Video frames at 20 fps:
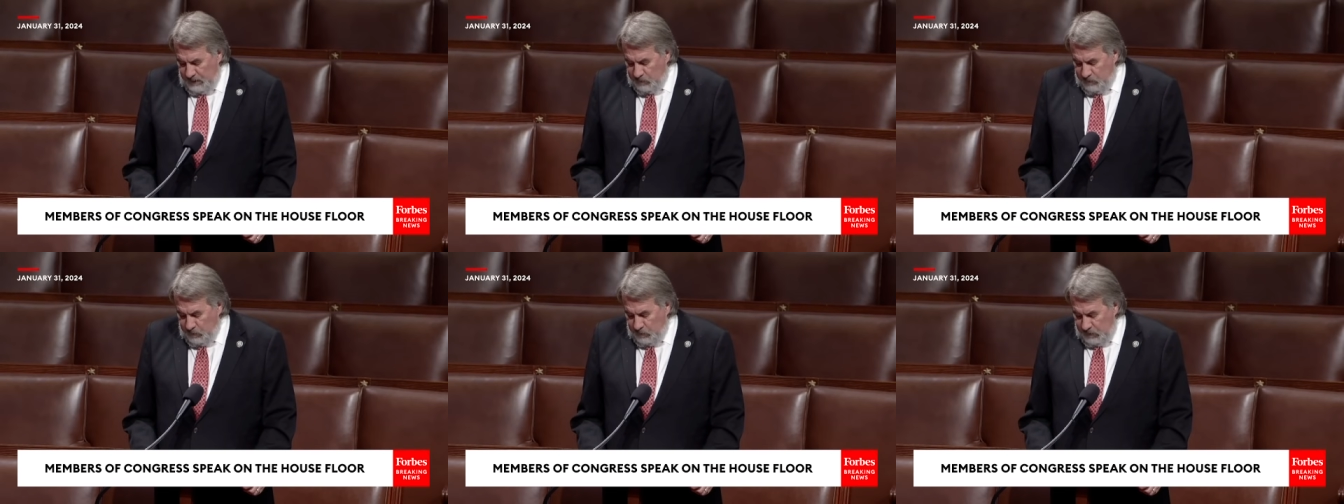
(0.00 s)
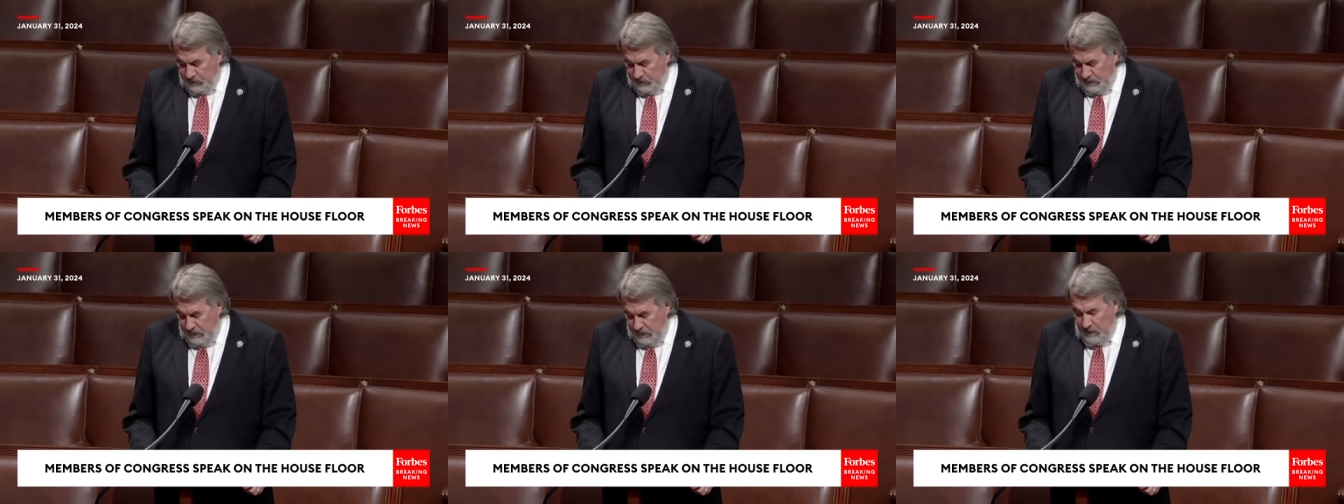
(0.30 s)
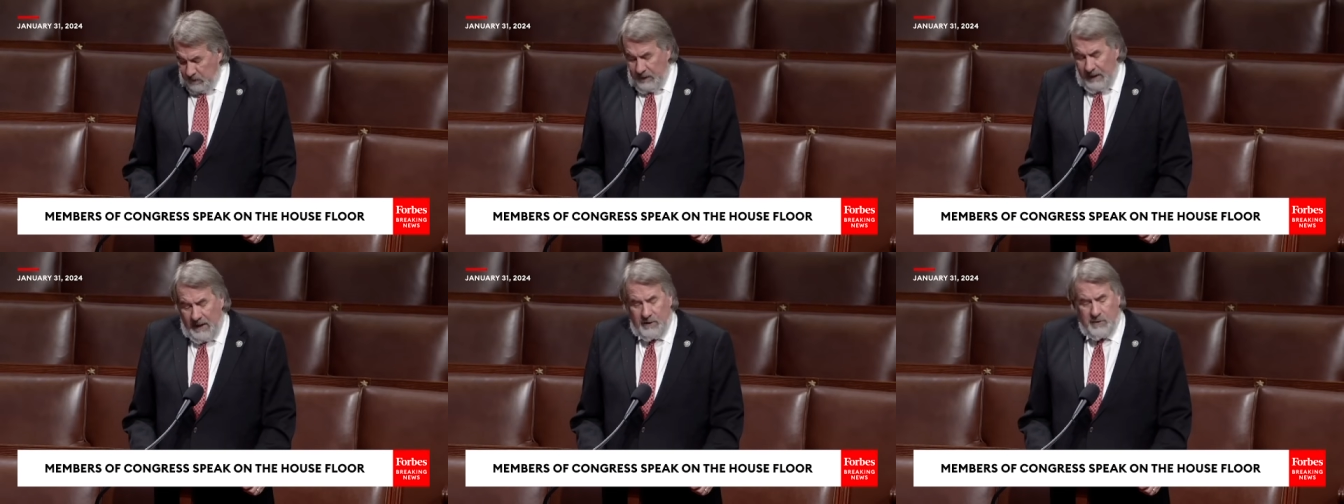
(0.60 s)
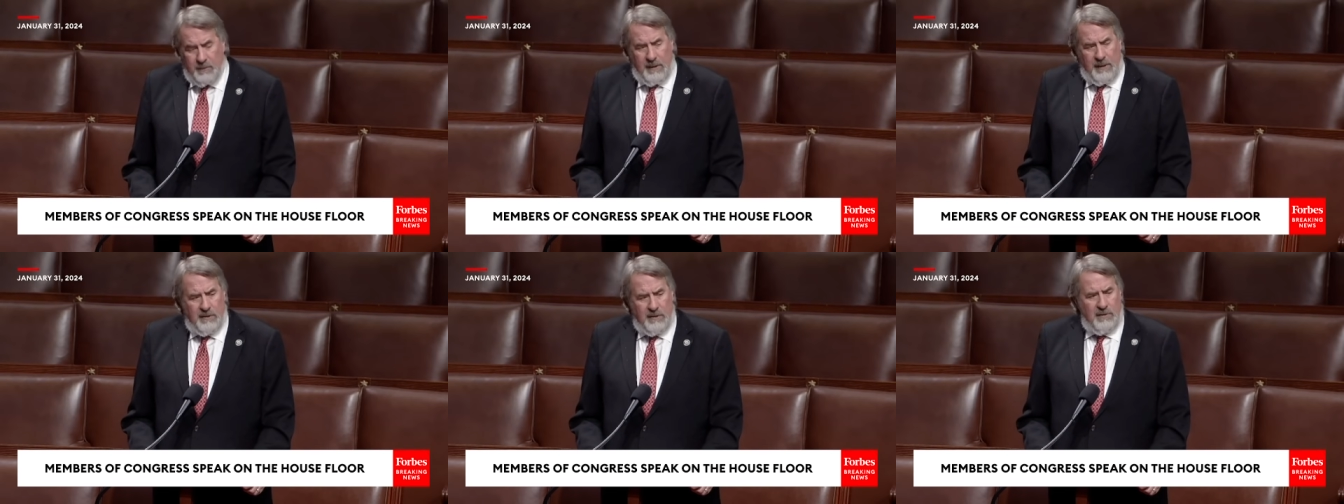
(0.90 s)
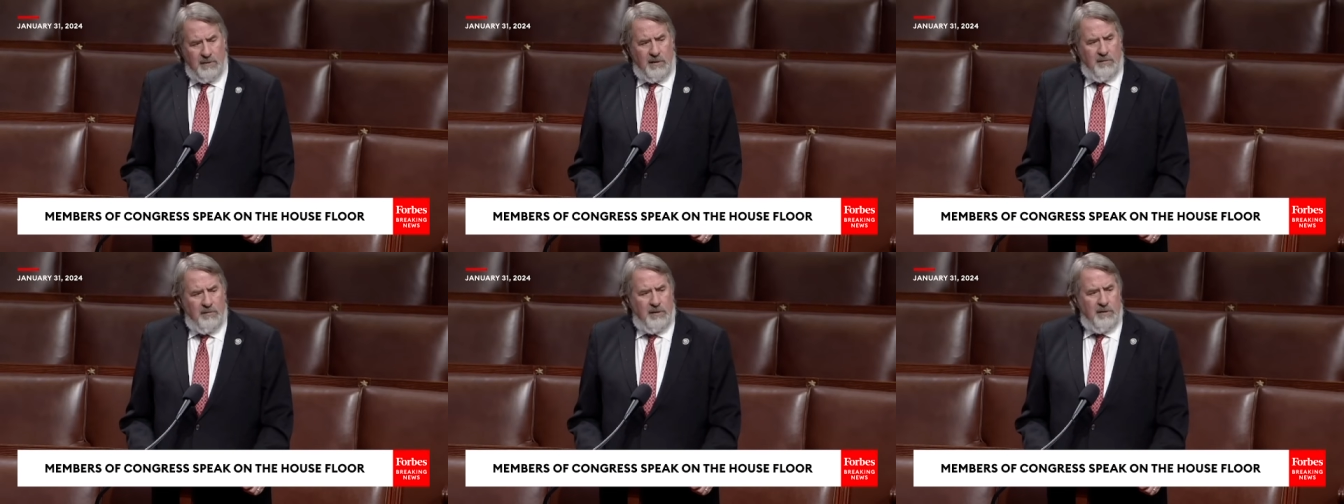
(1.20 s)
as well as the other
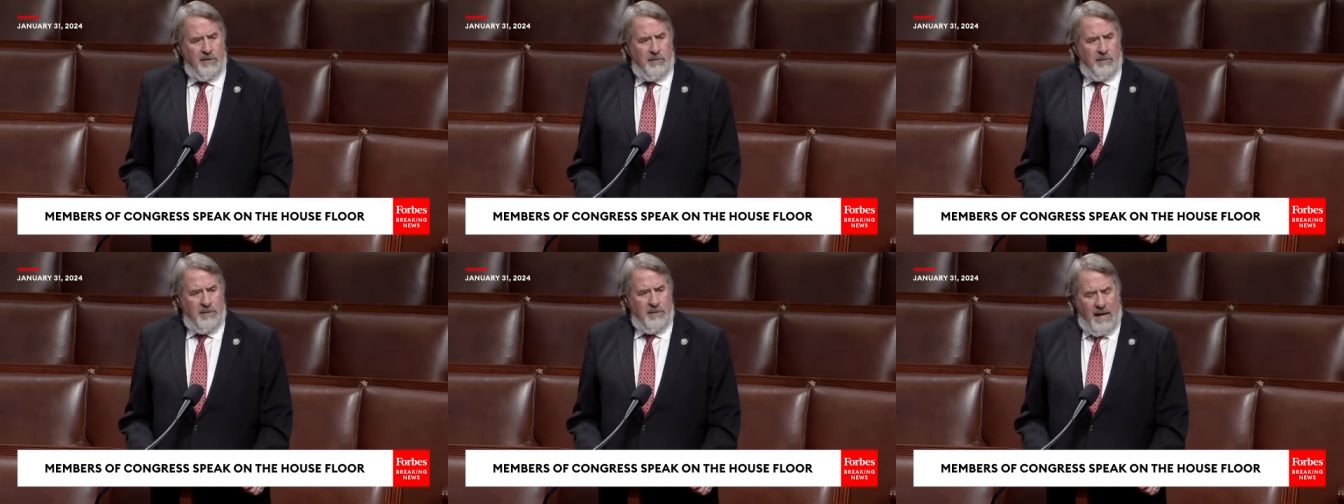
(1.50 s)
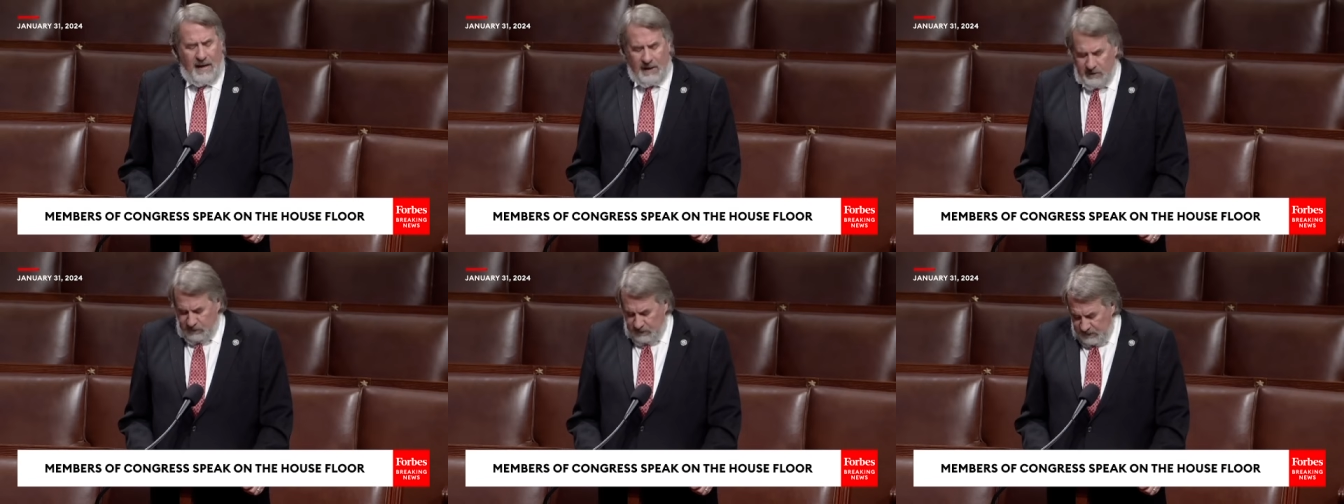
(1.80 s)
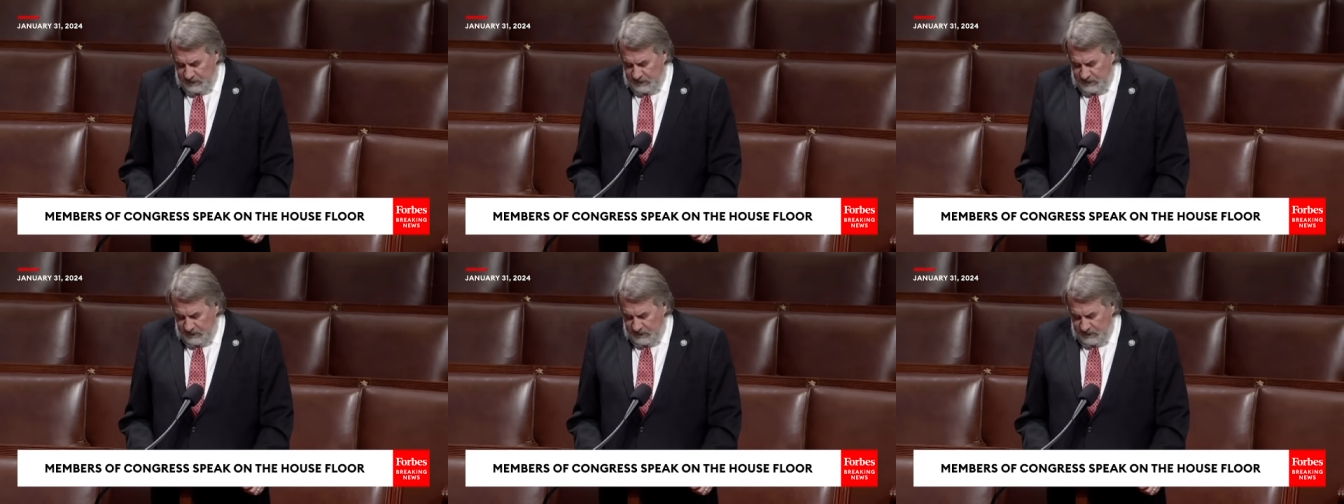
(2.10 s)
aspects of this tax